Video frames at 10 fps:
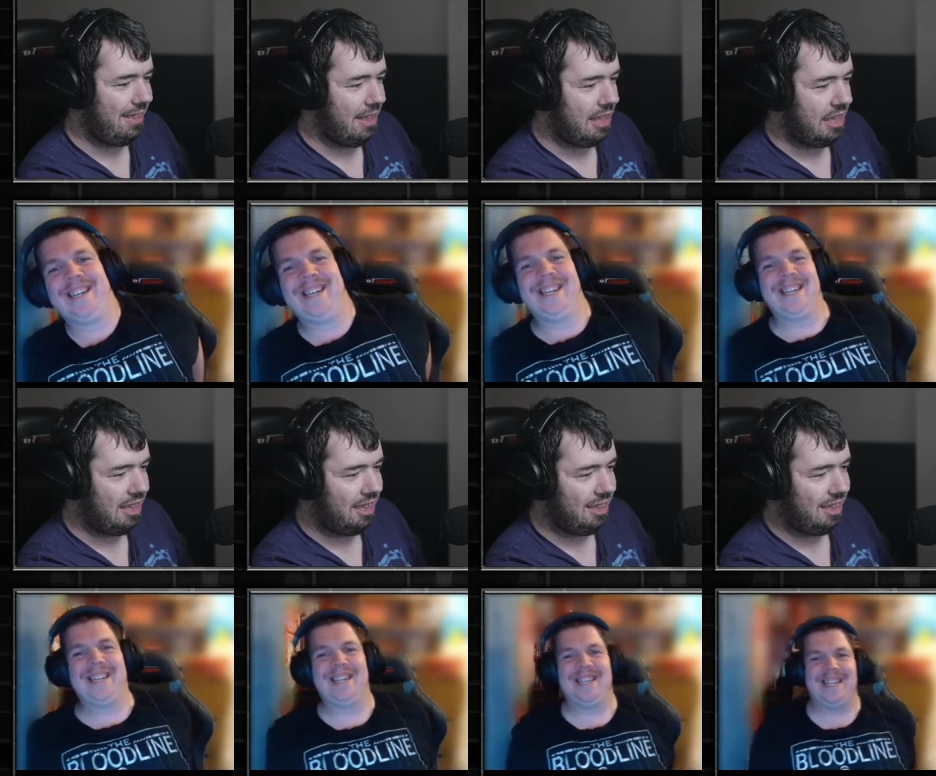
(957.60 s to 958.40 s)

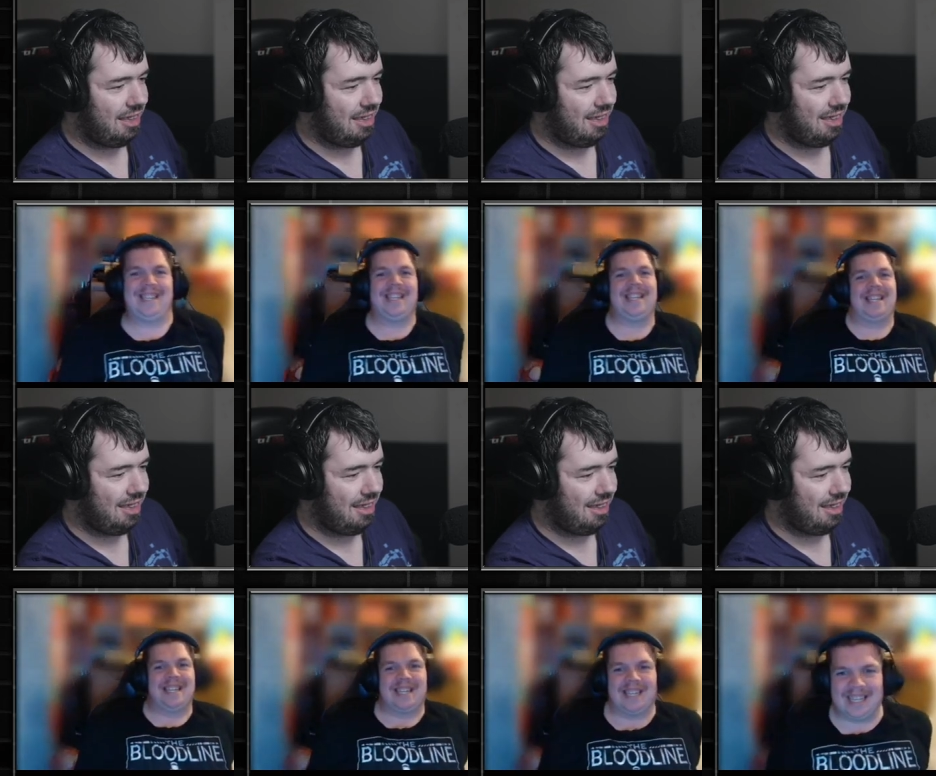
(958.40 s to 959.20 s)

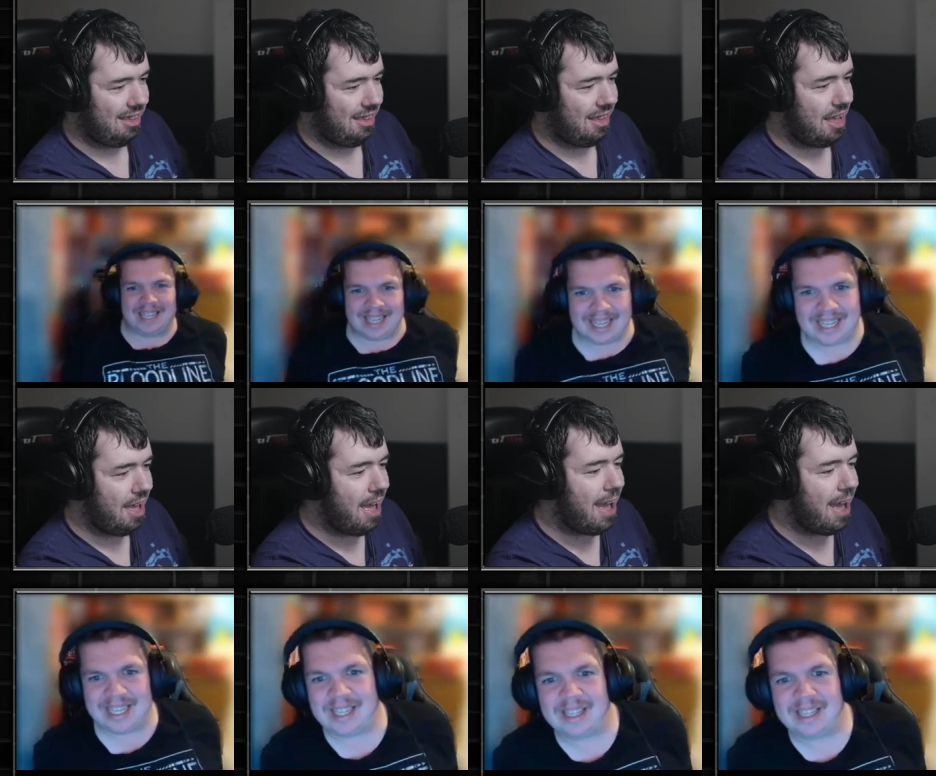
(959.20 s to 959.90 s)
No one is speaking in this clip.